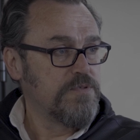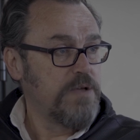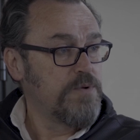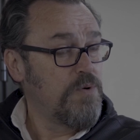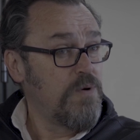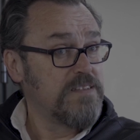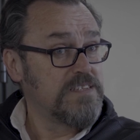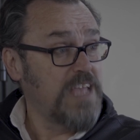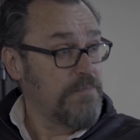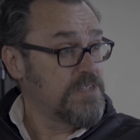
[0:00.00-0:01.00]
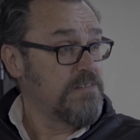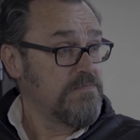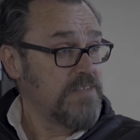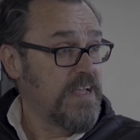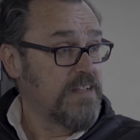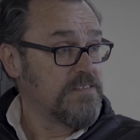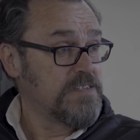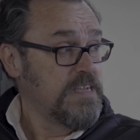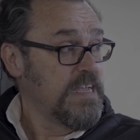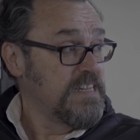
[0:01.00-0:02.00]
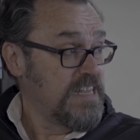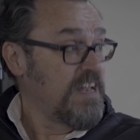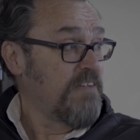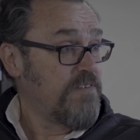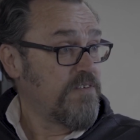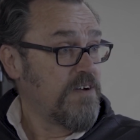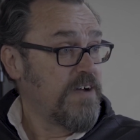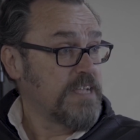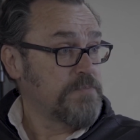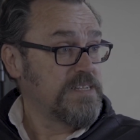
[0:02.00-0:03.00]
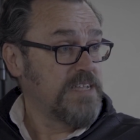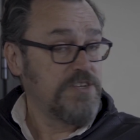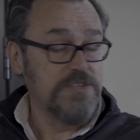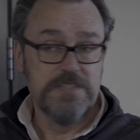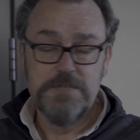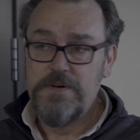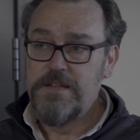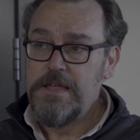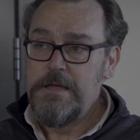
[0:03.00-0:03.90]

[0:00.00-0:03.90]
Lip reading: they were quite sceptical and didn't have very high expectations. But